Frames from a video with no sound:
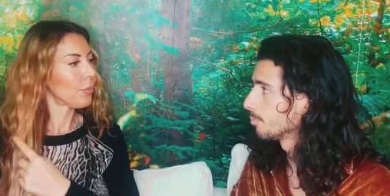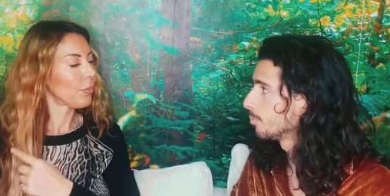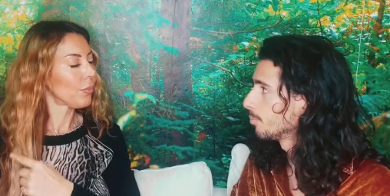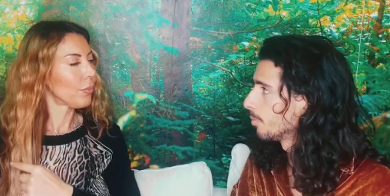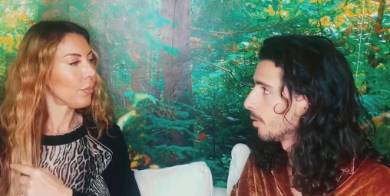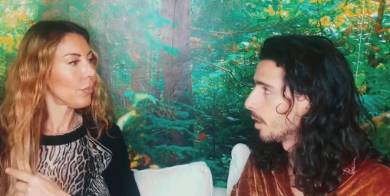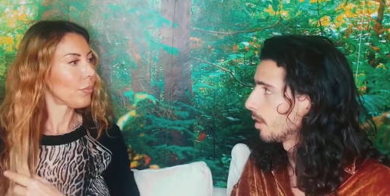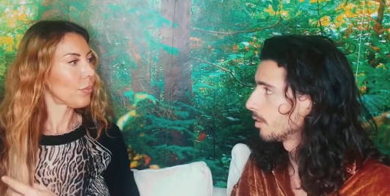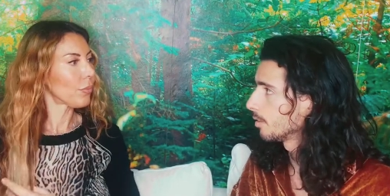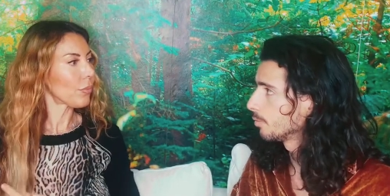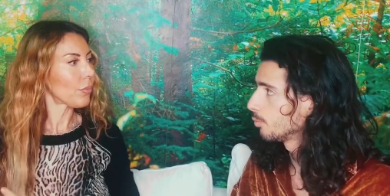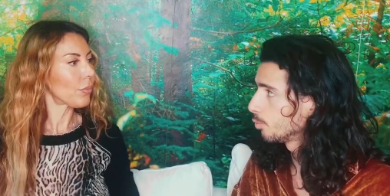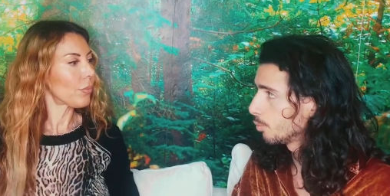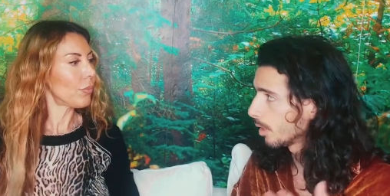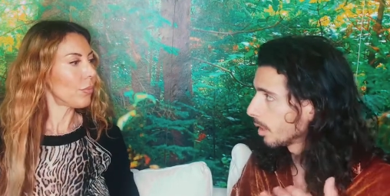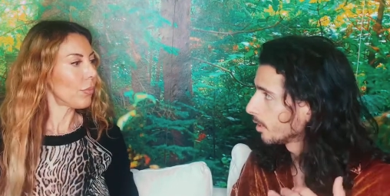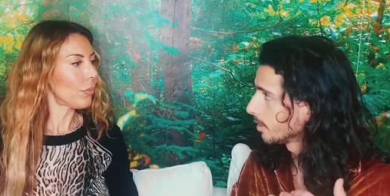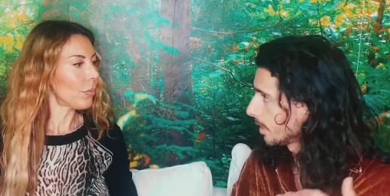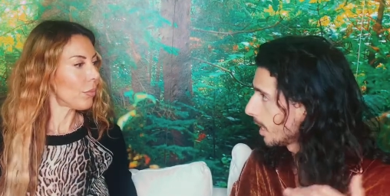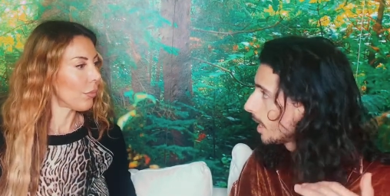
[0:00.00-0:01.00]
Speaker 1: a,
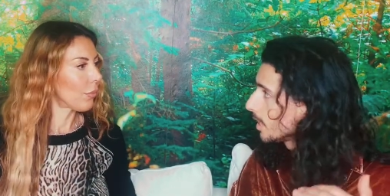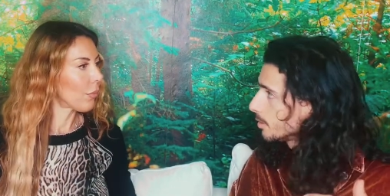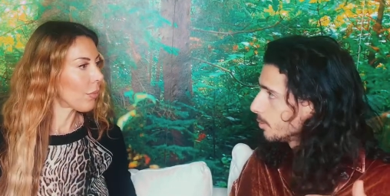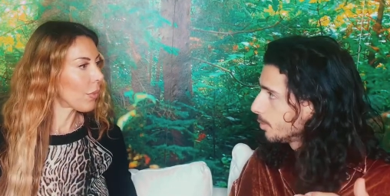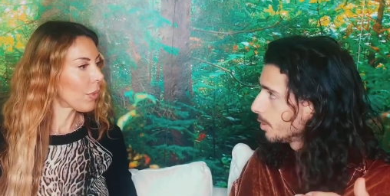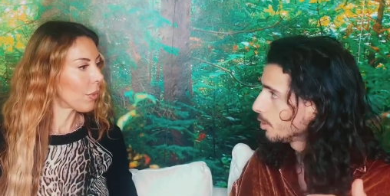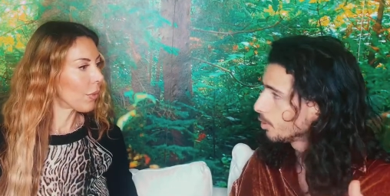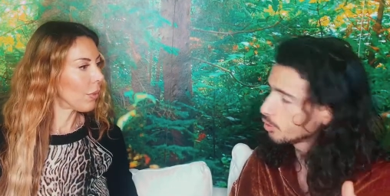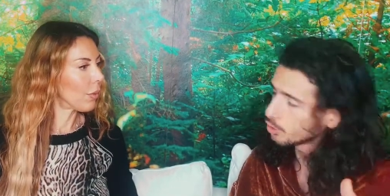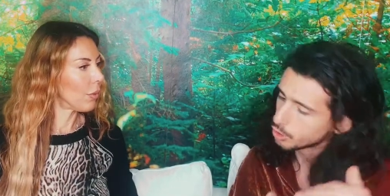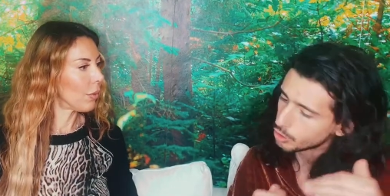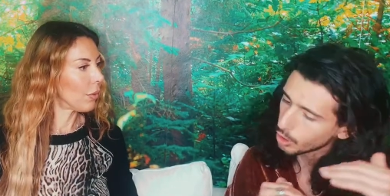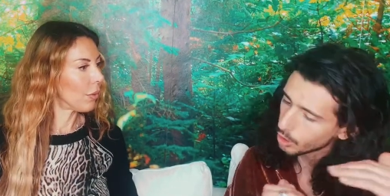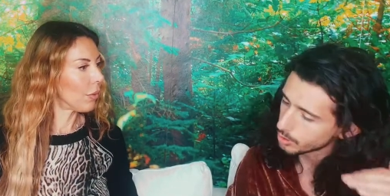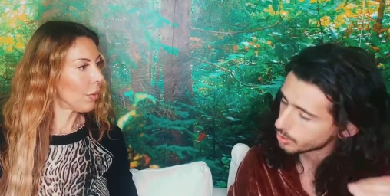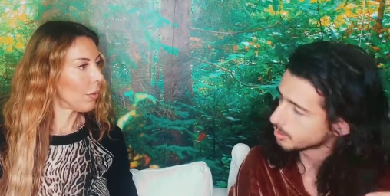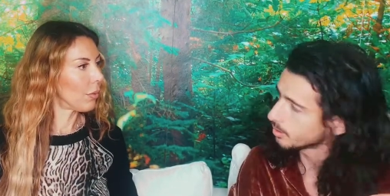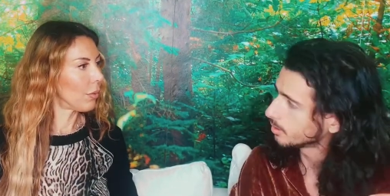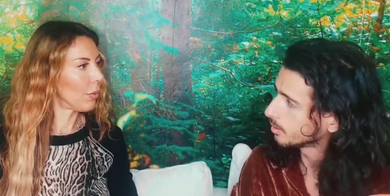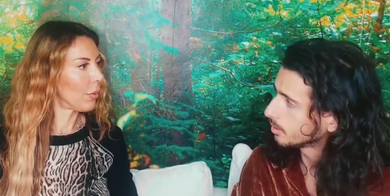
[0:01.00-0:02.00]
a nice video
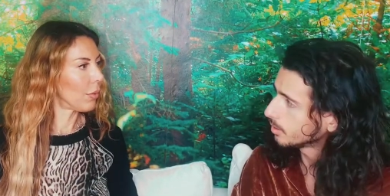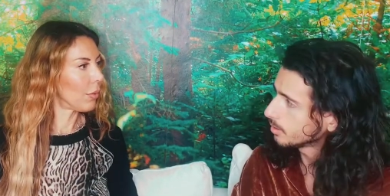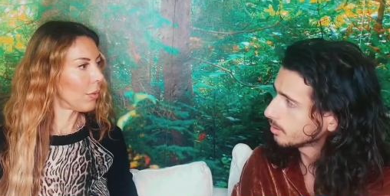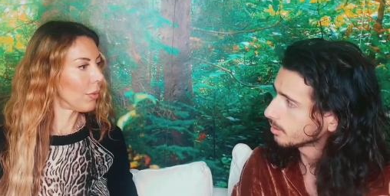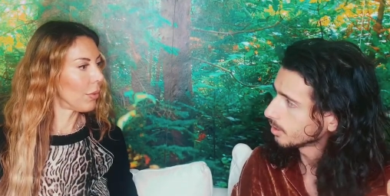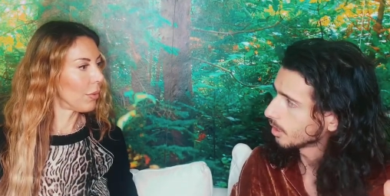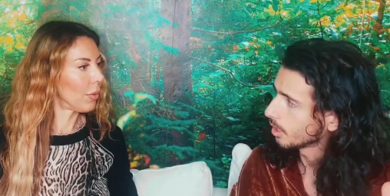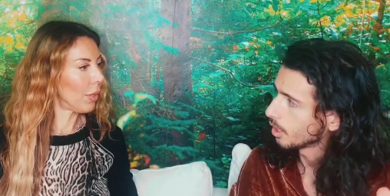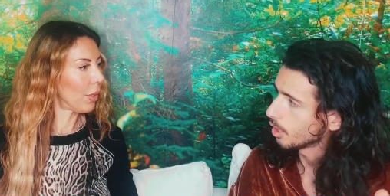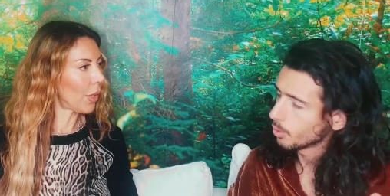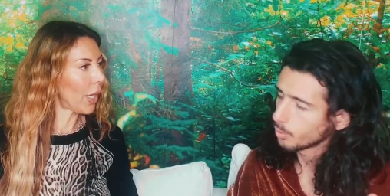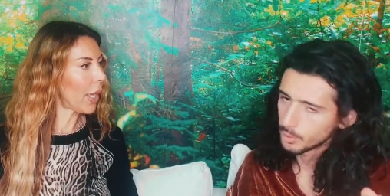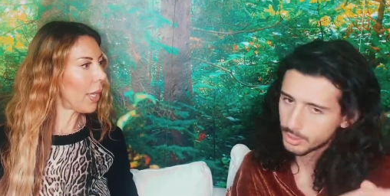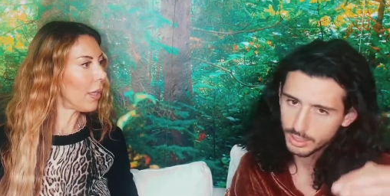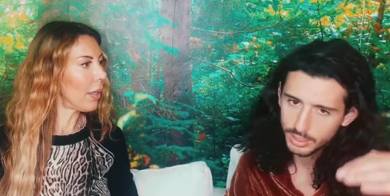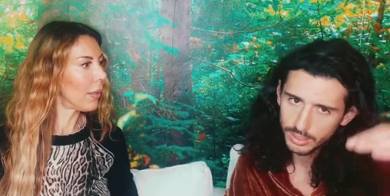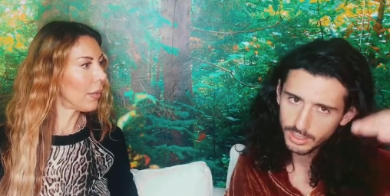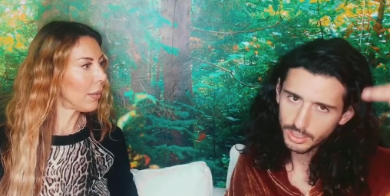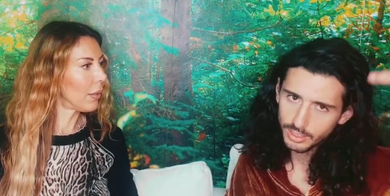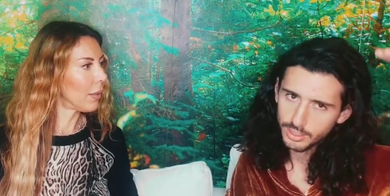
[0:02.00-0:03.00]
just in this, okay. which
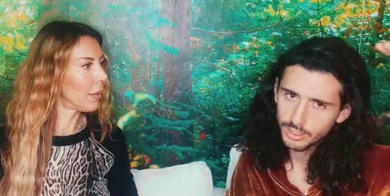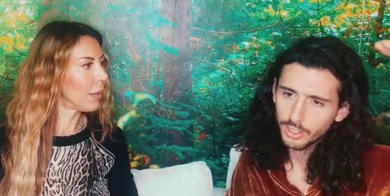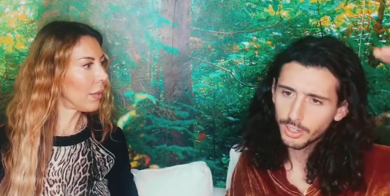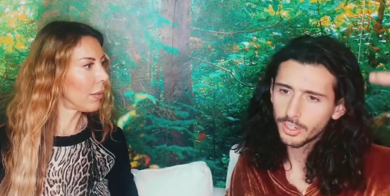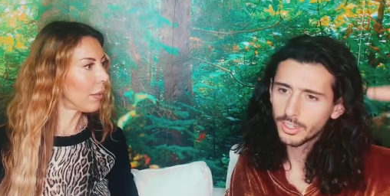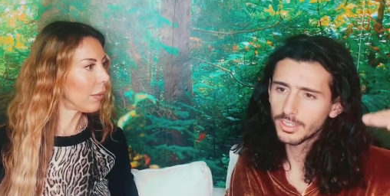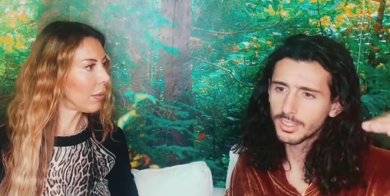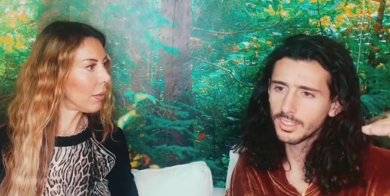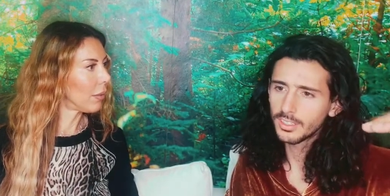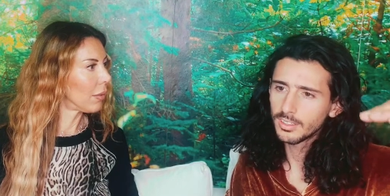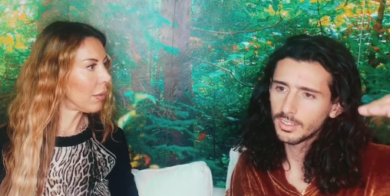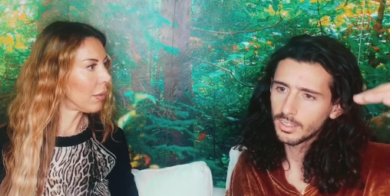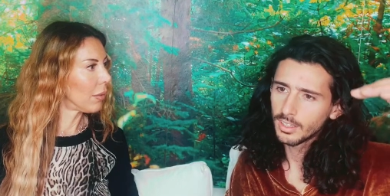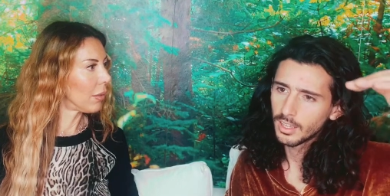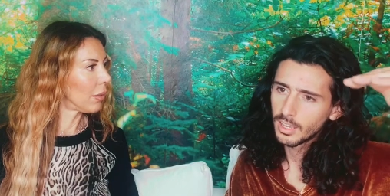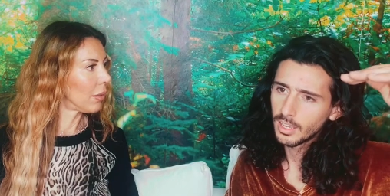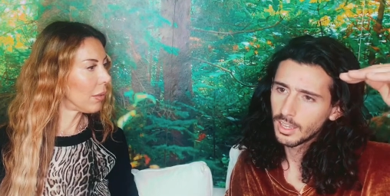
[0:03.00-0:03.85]
is the thirteen.